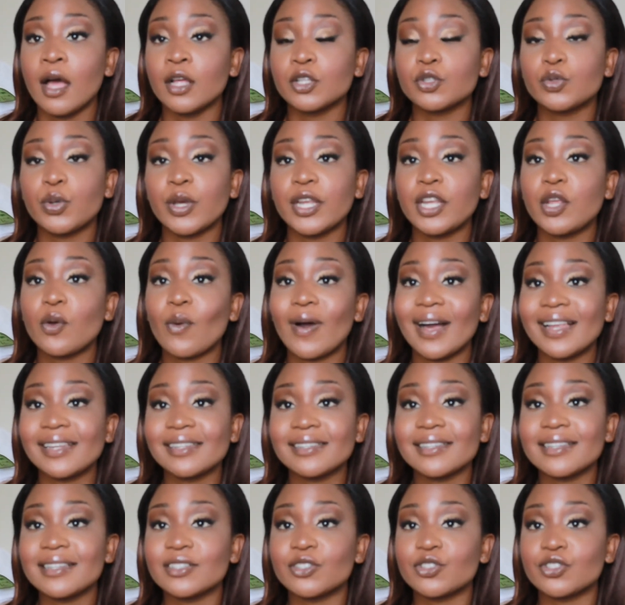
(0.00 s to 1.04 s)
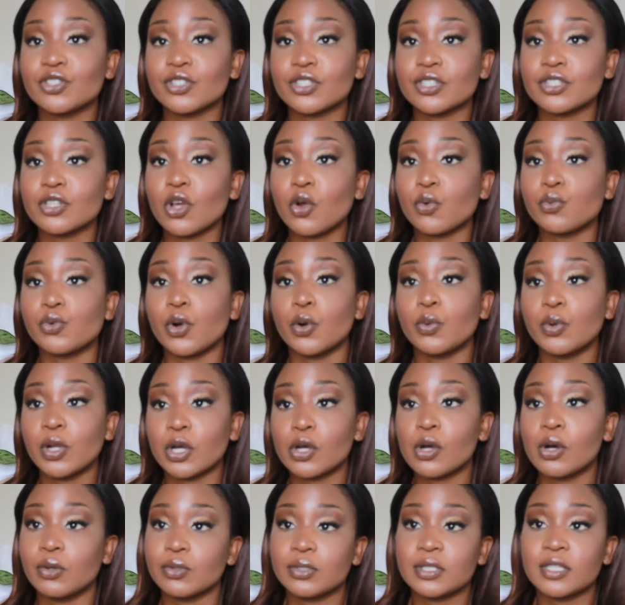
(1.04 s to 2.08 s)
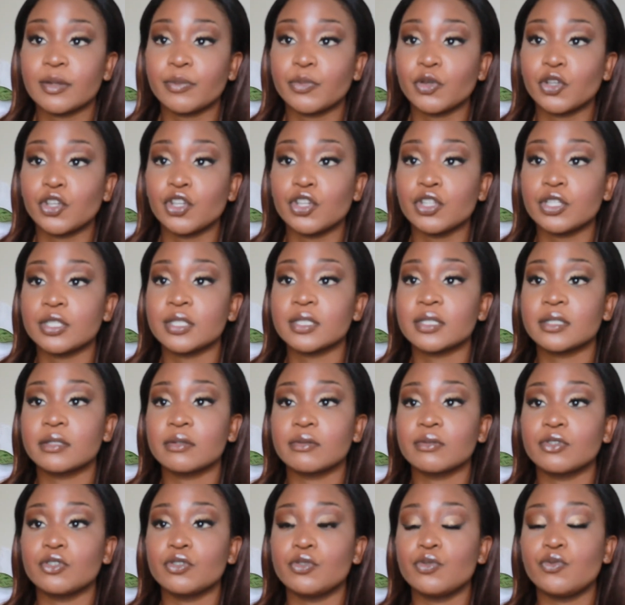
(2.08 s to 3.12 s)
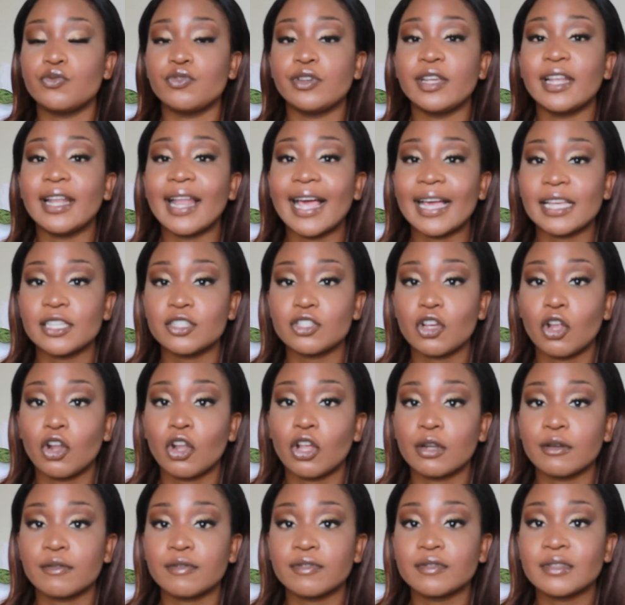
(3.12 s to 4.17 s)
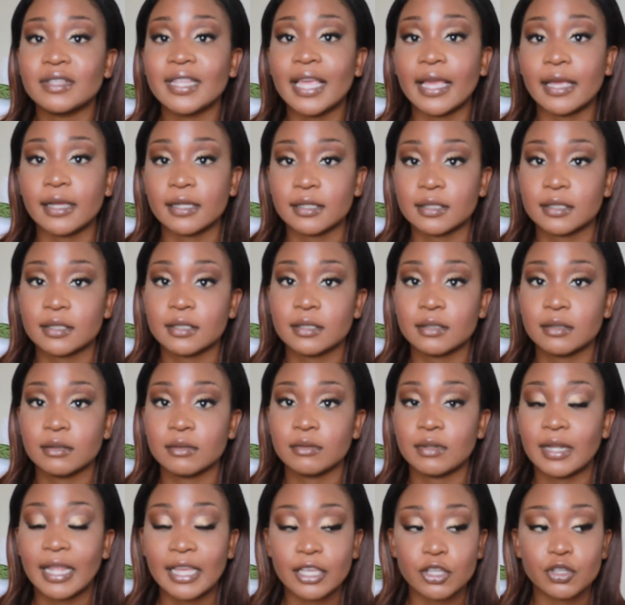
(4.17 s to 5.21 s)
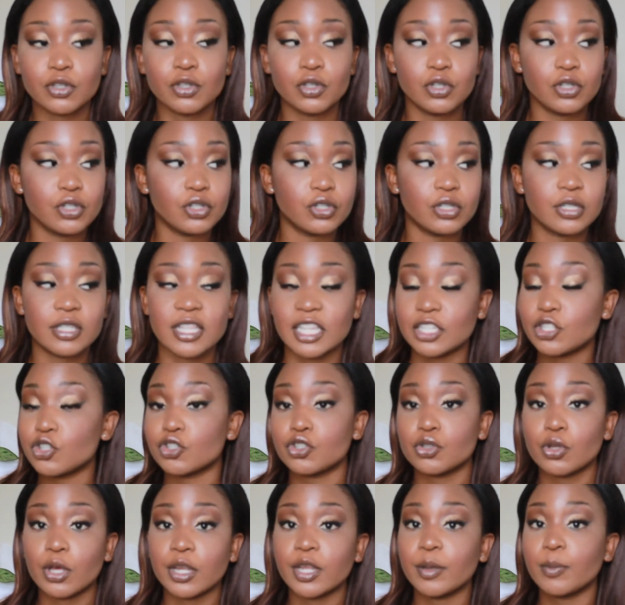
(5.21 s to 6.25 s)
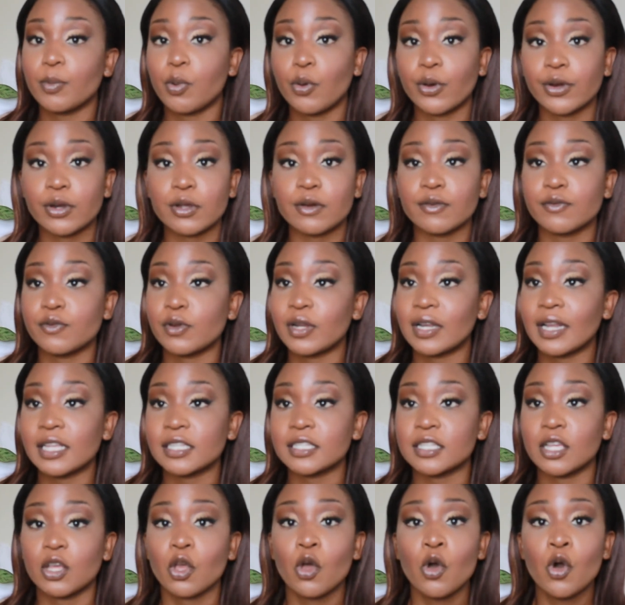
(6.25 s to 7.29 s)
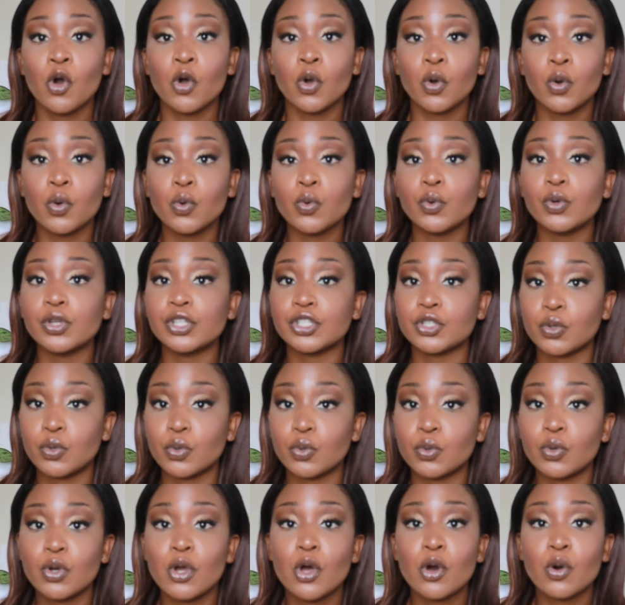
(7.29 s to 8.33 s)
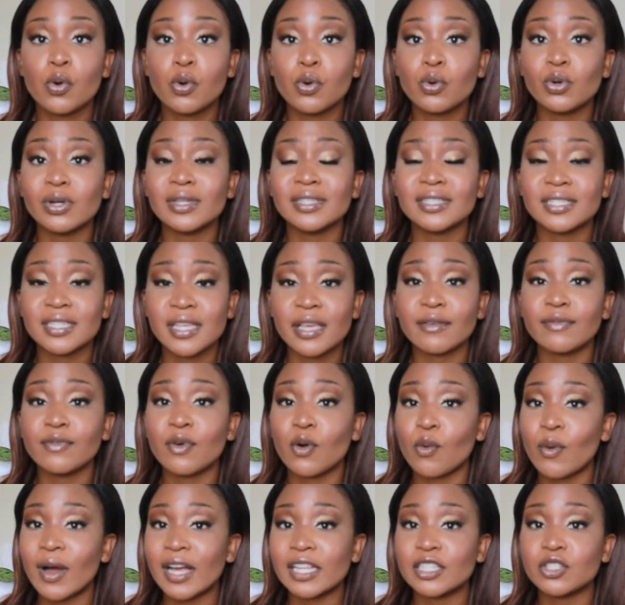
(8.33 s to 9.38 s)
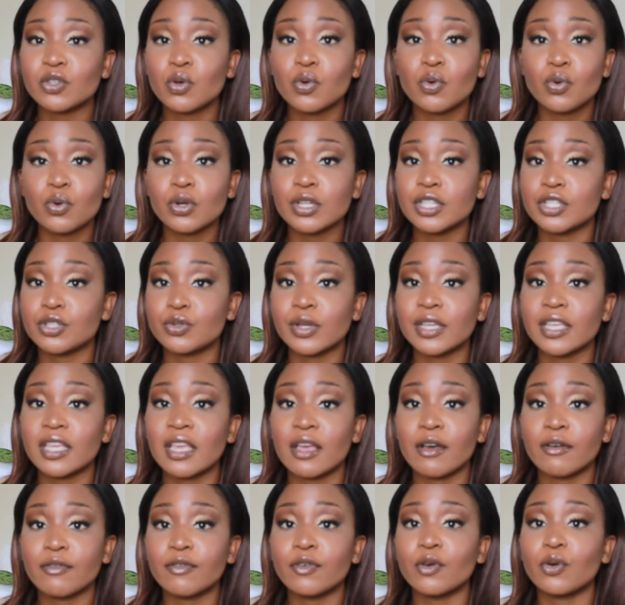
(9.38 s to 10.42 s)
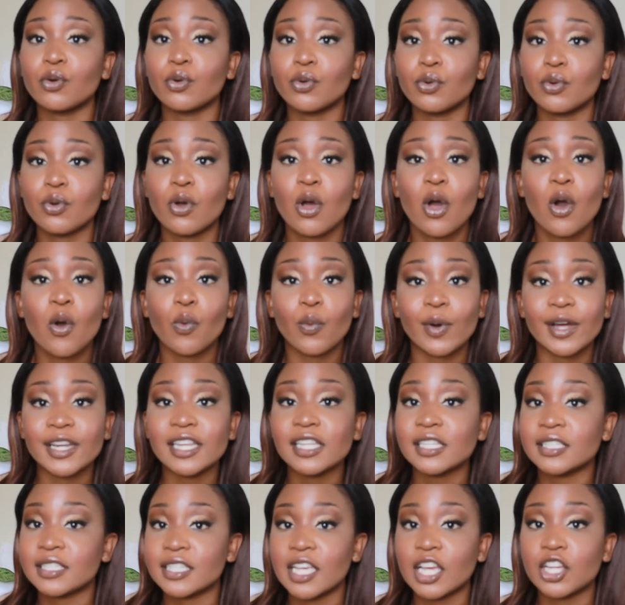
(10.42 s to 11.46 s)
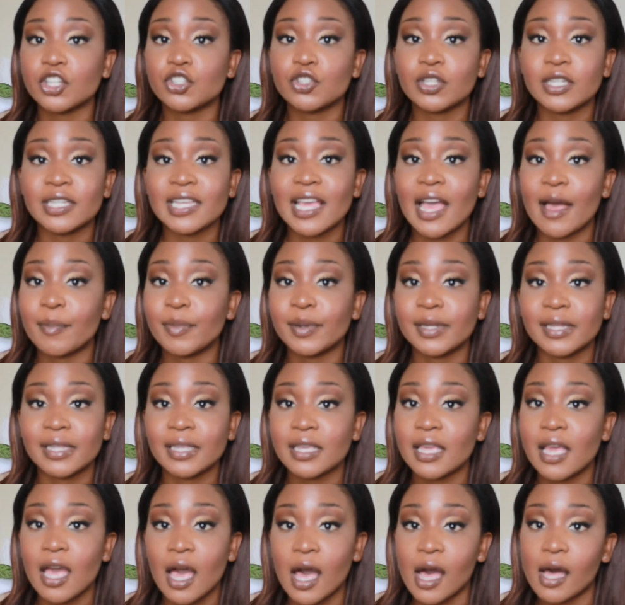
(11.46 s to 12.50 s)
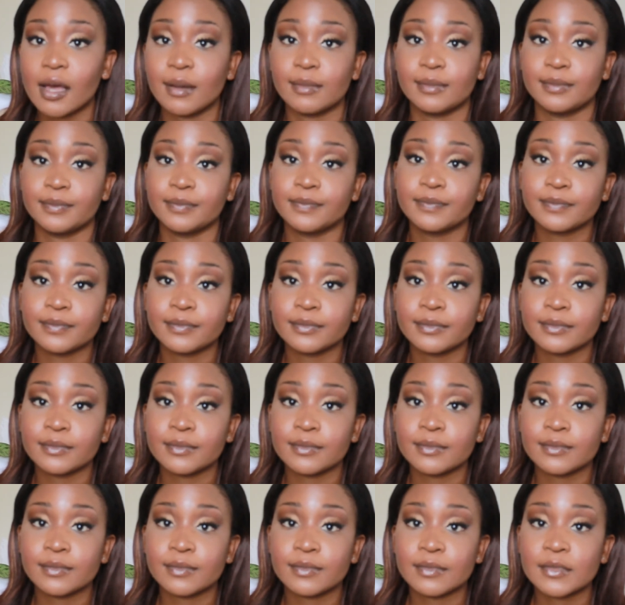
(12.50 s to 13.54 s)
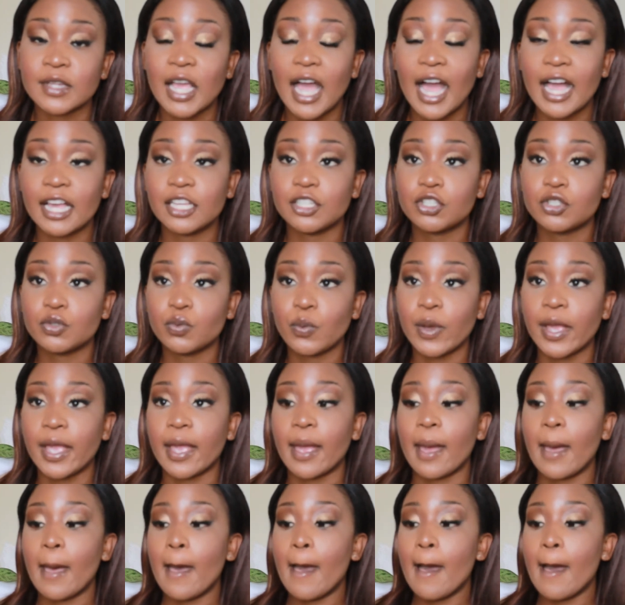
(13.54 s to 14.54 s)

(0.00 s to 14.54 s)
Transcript: 21 is just a roller coaster because you realize a lot of things. Like, that's your starting point of realizing who is who, who is here for what, who is doing here for who, what is actually happening here. I swear.